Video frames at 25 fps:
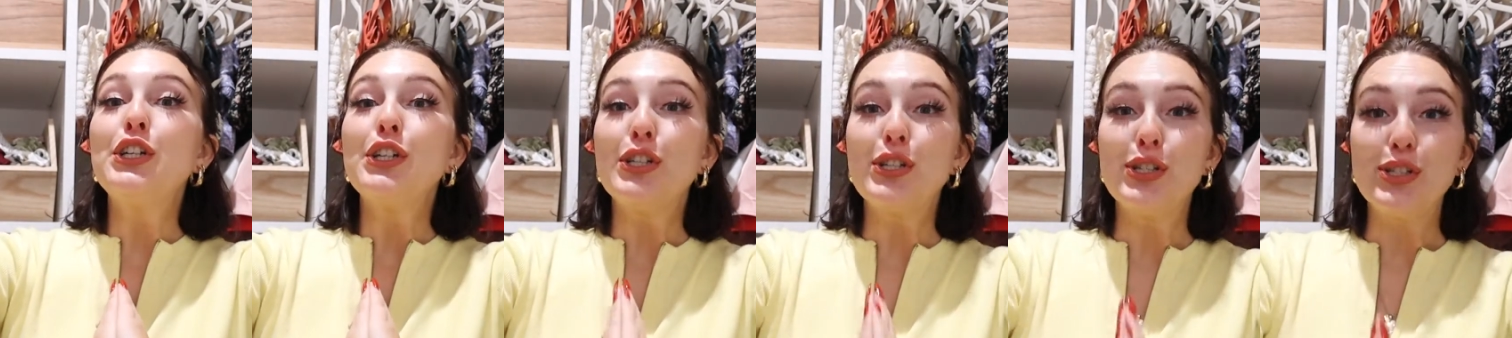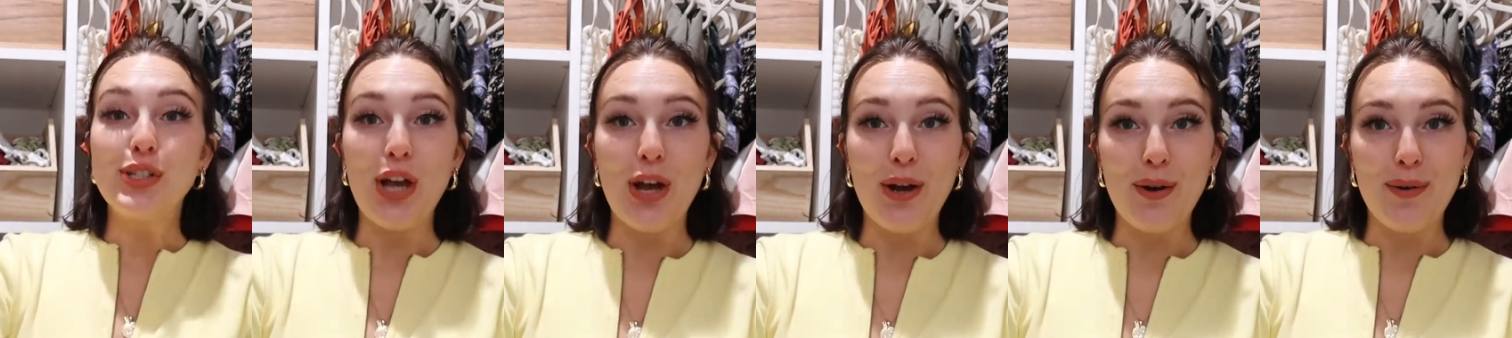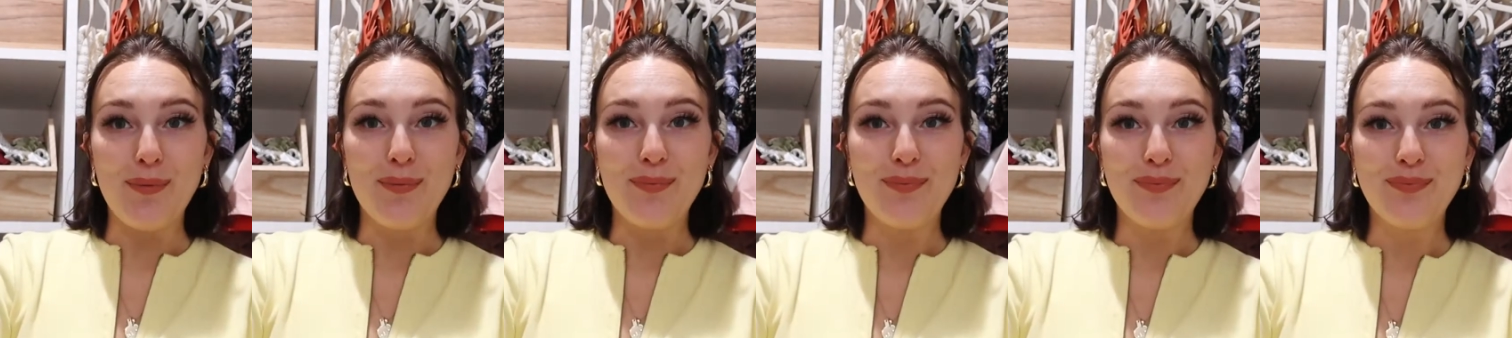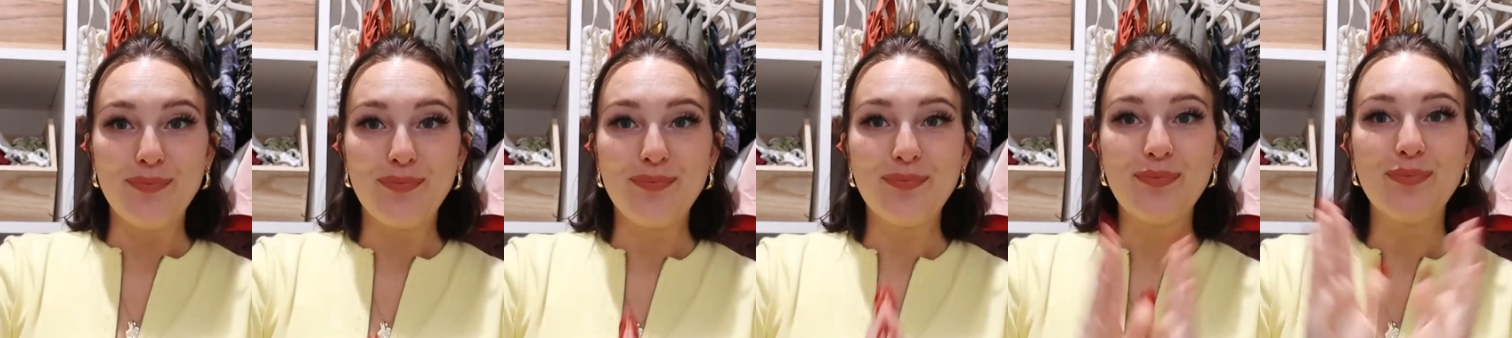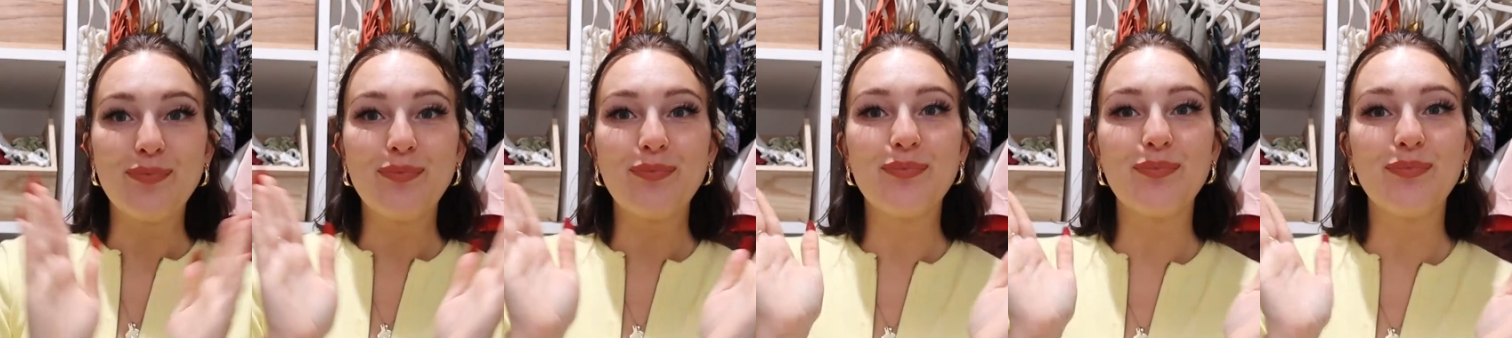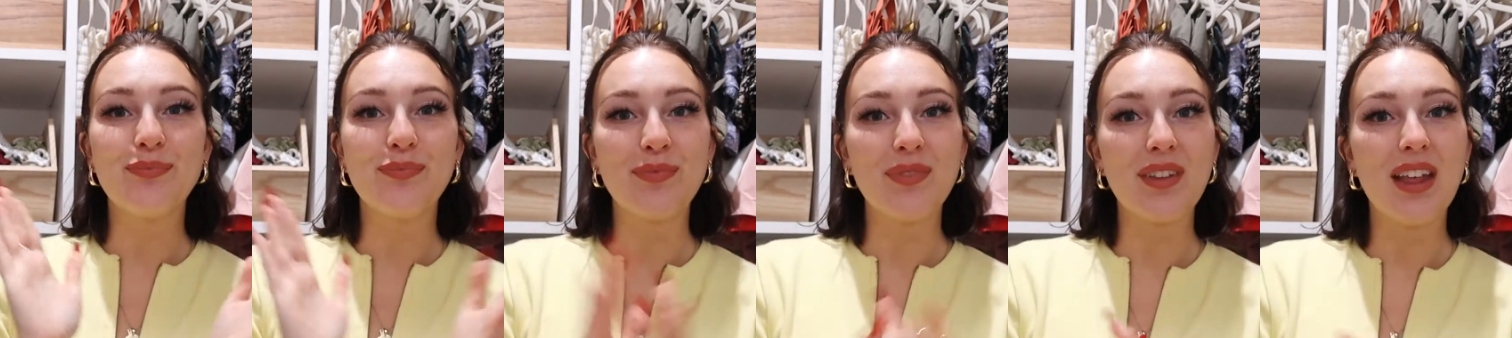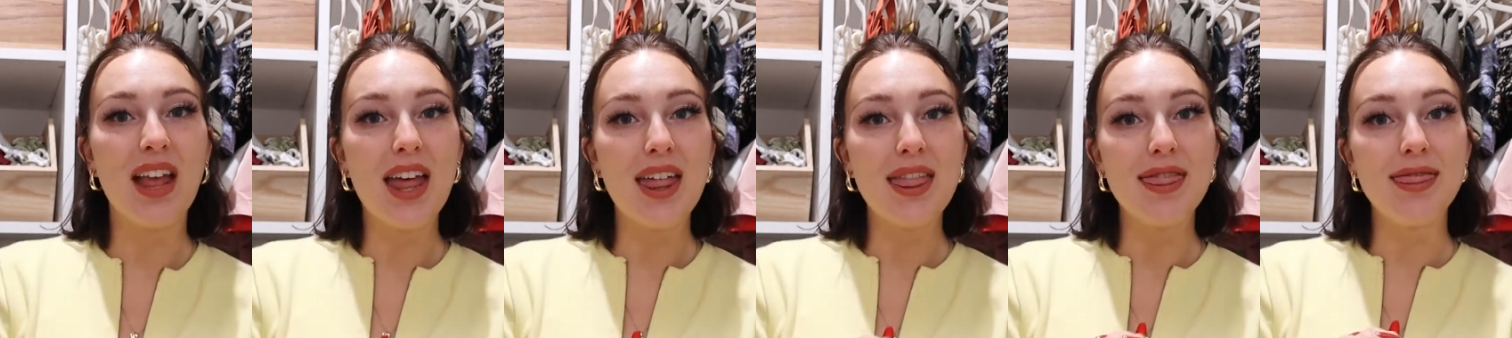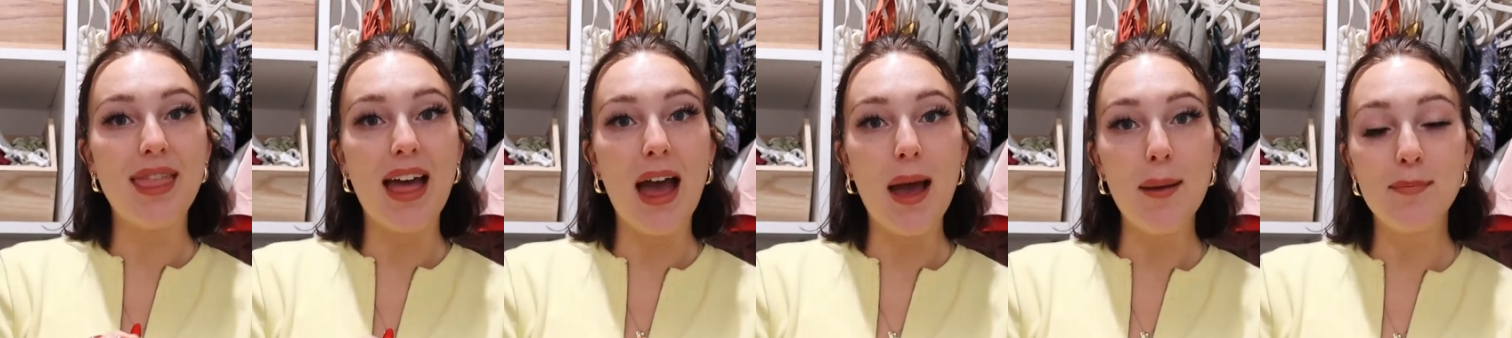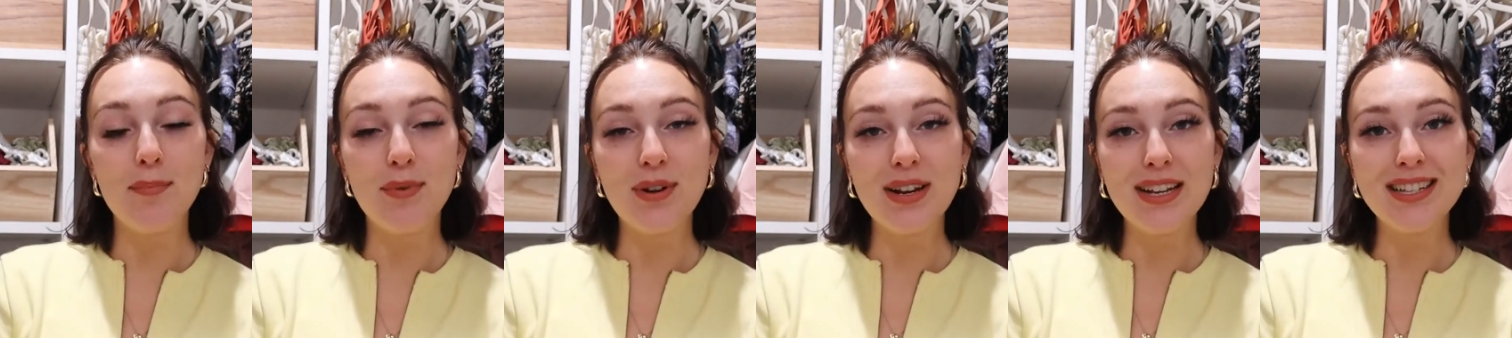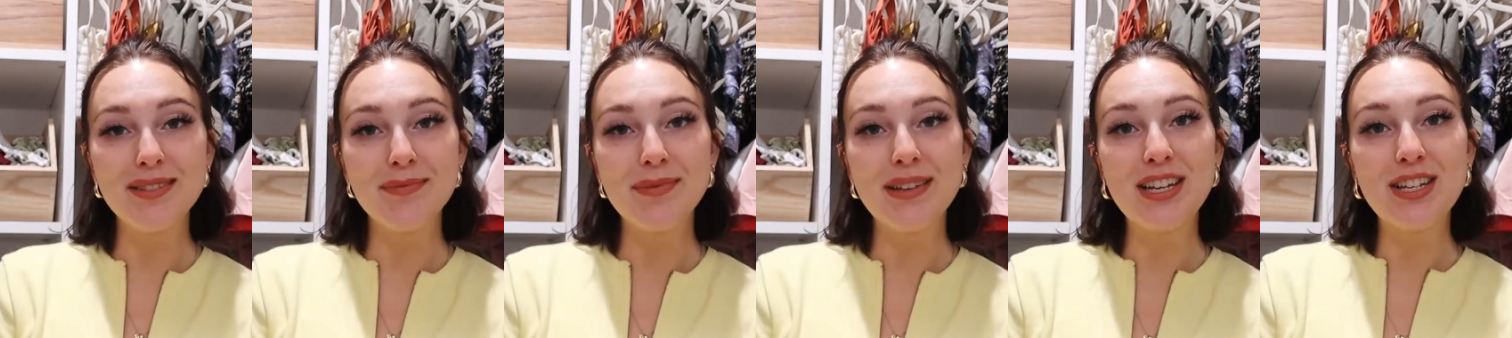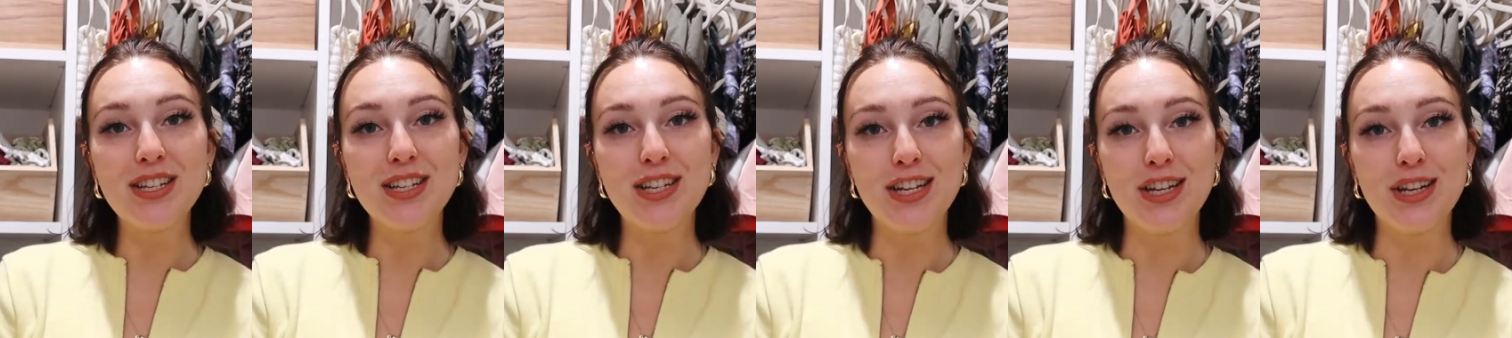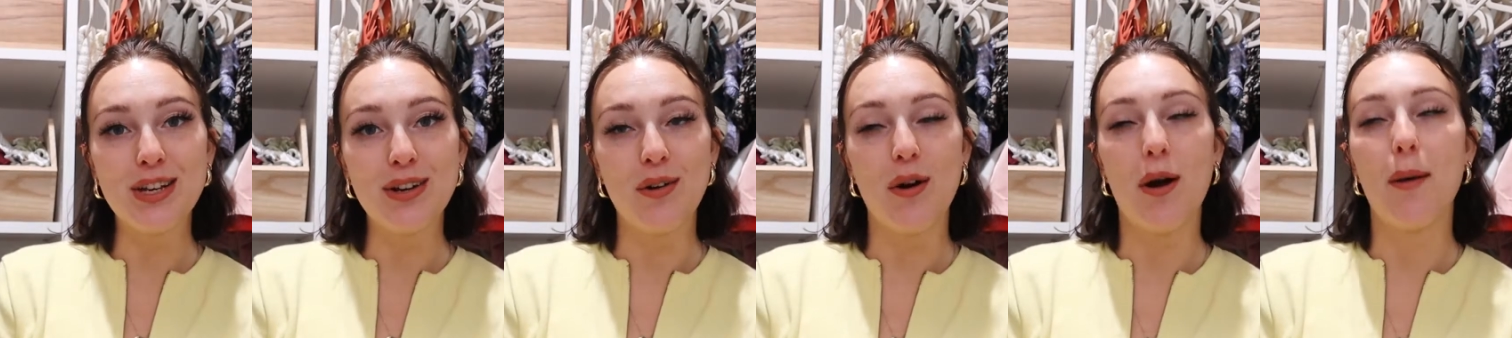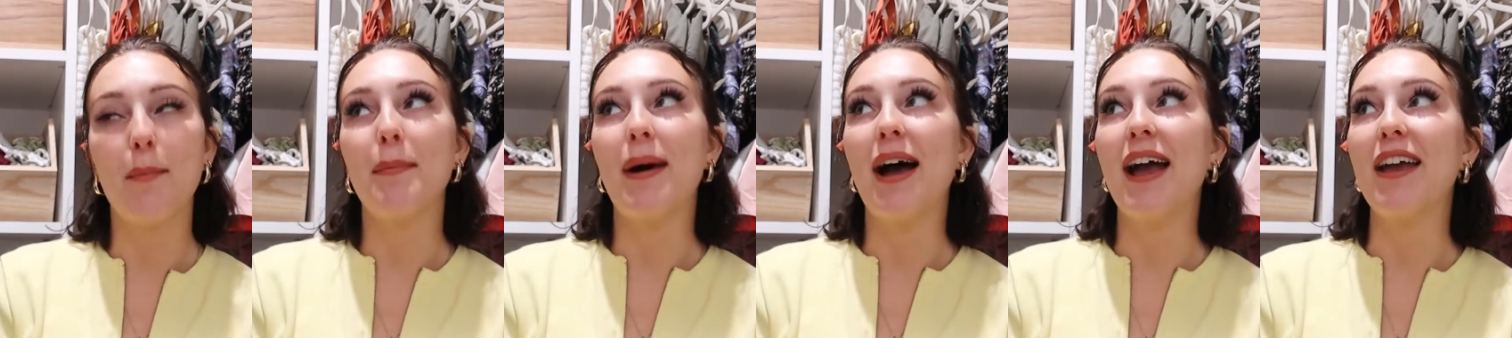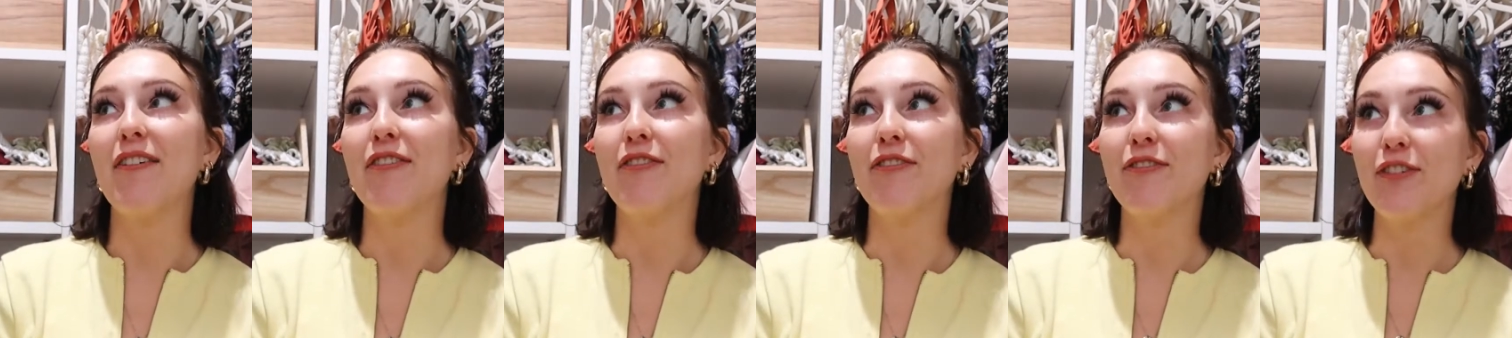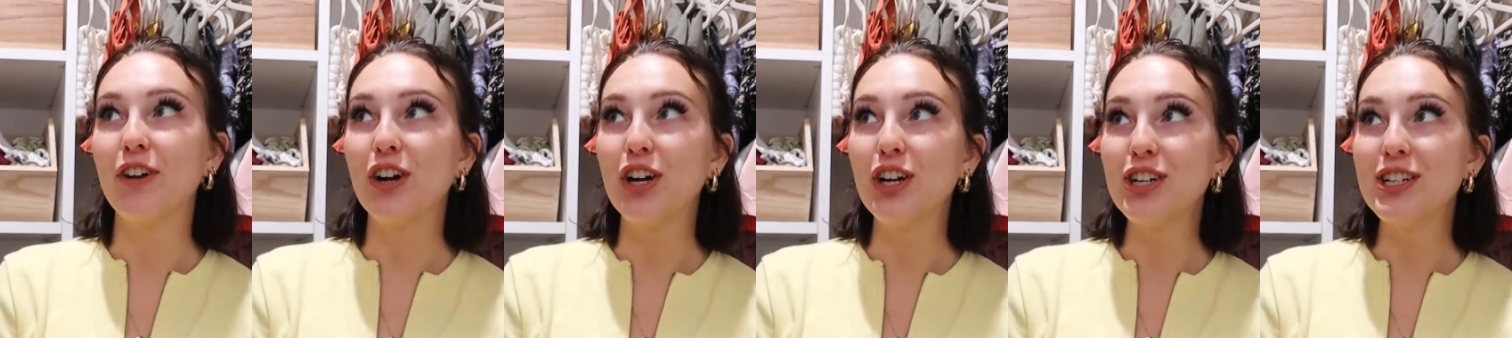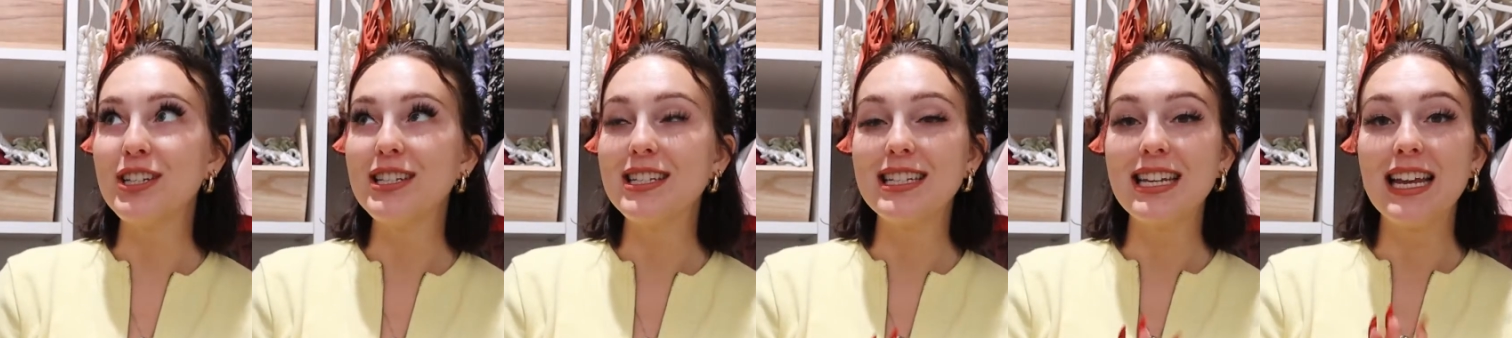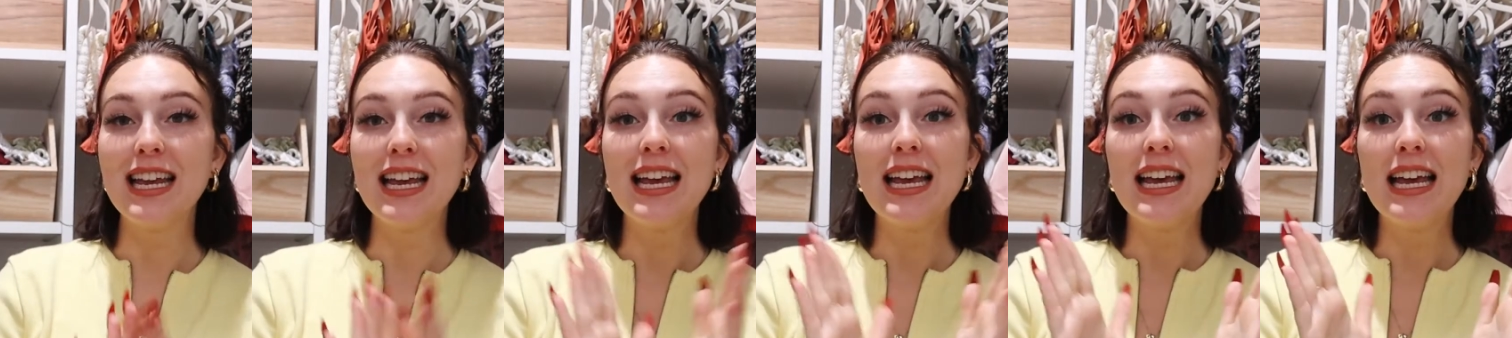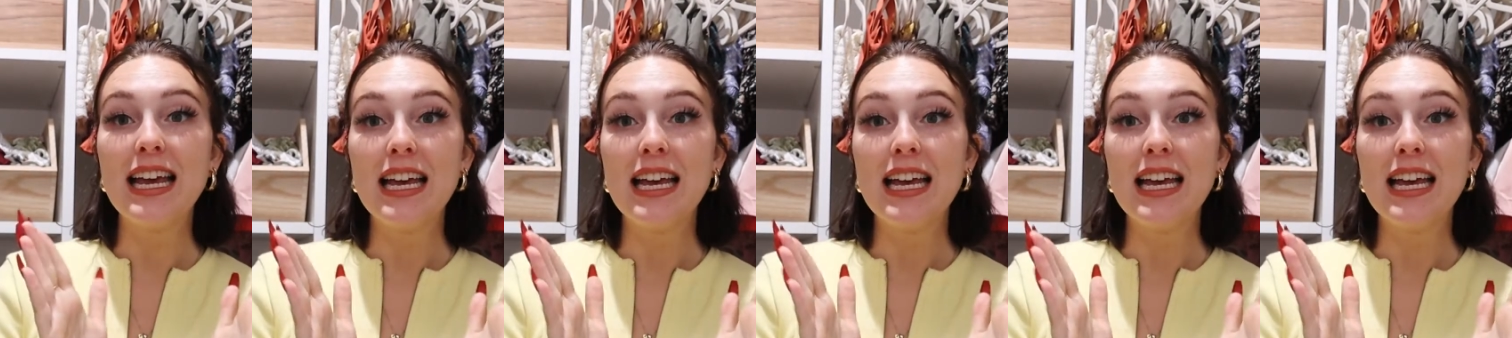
So that brings me to my first